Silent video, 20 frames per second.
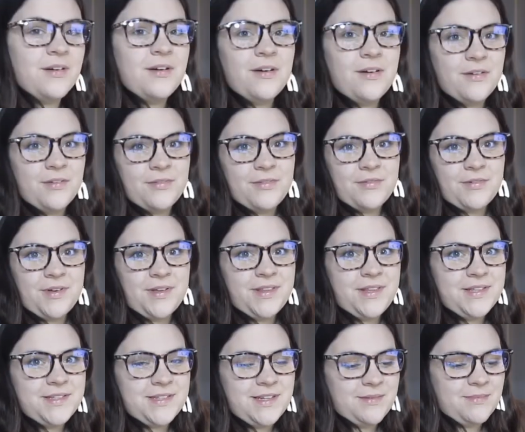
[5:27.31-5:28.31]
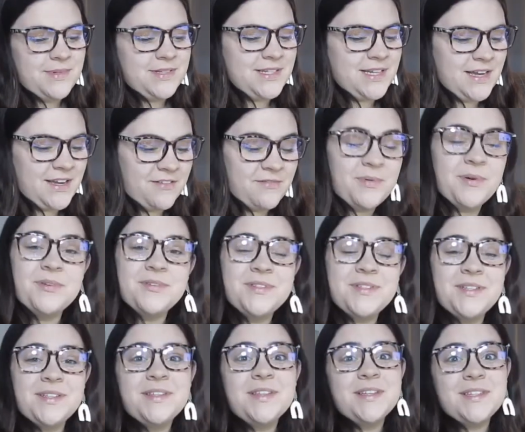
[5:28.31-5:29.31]
all 3 of the assignments I have
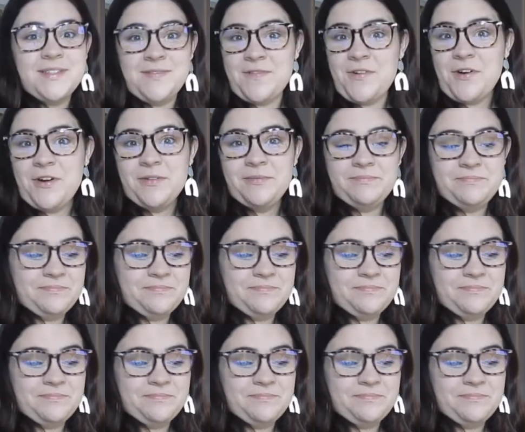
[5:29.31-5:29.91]
posted thus far.